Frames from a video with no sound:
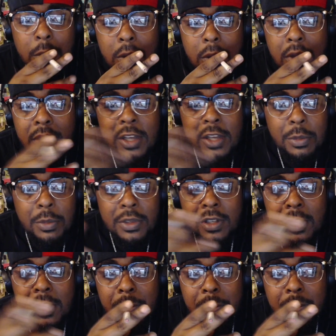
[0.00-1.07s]
Tell me
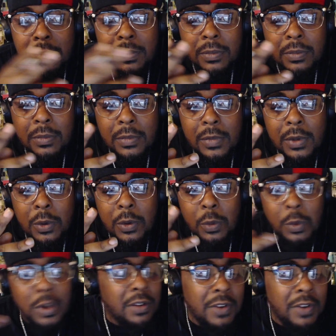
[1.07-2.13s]
something.
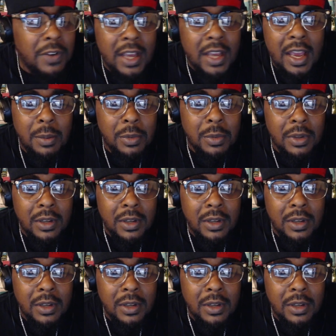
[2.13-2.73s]
What the fuck happened?